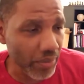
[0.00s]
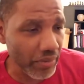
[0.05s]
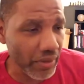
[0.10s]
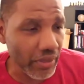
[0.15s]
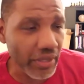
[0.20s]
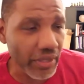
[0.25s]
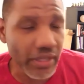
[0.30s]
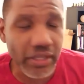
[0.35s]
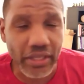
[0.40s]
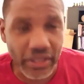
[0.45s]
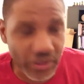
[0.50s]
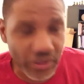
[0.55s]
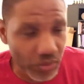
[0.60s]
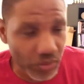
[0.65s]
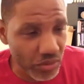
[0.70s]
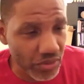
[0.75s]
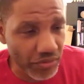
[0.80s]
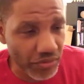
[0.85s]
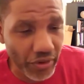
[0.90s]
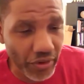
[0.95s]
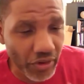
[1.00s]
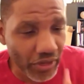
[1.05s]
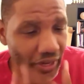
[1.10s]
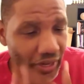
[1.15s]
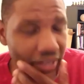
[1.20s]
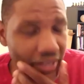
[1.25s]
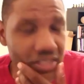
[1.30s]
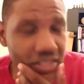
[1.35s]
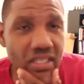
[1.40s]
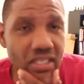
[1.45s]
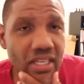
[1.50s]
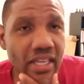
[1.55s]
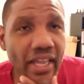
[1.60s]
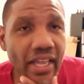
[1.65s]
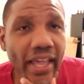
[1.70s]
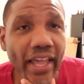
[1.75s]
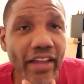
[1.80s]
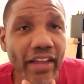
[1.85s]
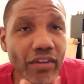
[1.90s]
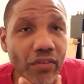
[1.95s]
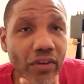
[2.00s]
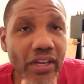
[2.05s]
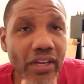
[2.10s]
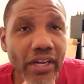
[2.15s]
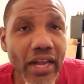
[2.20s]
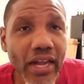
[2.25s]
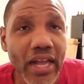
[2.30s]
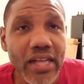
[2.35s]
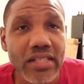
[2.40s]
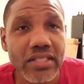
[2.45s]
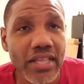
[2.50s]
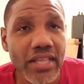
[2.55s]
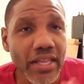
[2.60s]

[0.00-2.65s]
And he was very light skinned, had green eyes,